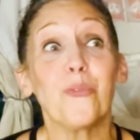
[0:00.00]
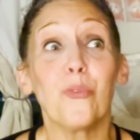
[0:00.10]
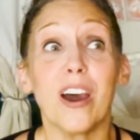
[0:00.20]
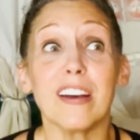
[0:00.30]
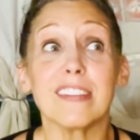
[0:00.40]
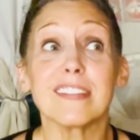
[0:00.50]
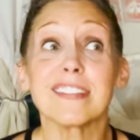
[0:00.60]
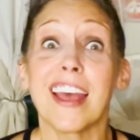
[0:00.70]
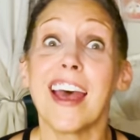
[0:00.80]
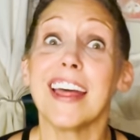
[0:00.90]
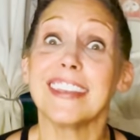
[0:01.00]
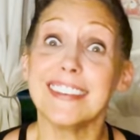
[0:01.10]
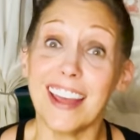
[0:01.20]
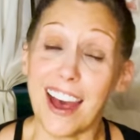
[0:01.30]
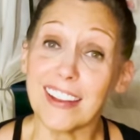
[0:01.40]
was
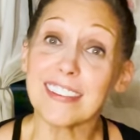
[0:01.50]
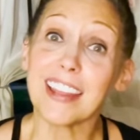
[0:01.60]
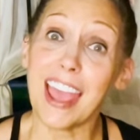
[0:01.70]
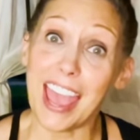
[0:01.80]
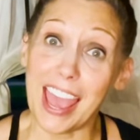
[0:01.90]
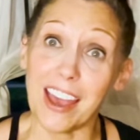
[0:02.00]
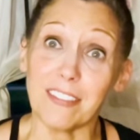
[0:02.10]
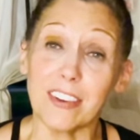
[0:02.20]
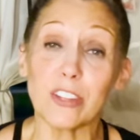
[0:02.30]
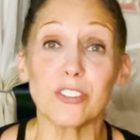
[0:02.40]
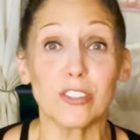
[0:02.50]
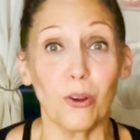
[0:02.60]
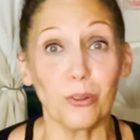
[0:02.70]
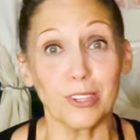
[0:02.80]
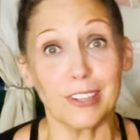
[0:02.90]
not to have
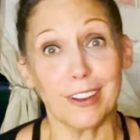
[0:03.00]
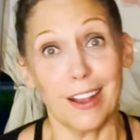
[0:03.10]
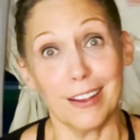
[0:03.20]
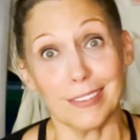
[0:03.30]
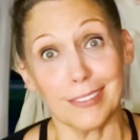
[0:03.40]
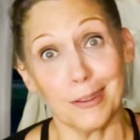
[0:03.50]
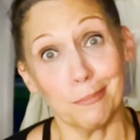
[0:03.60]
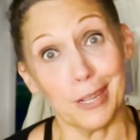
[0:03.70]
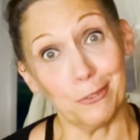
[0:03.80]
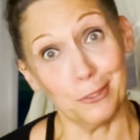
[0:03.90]
solar on my